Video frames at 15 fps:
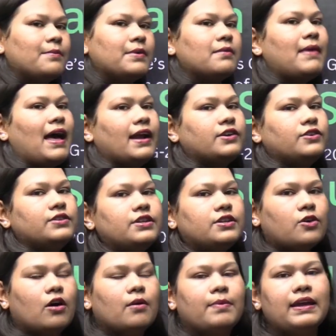back to the
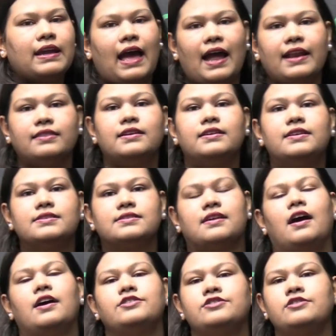topic and the
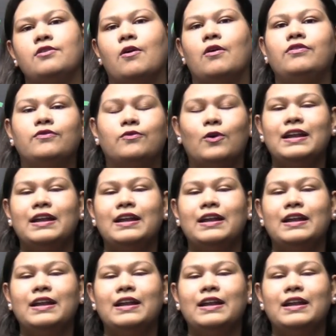discussion of what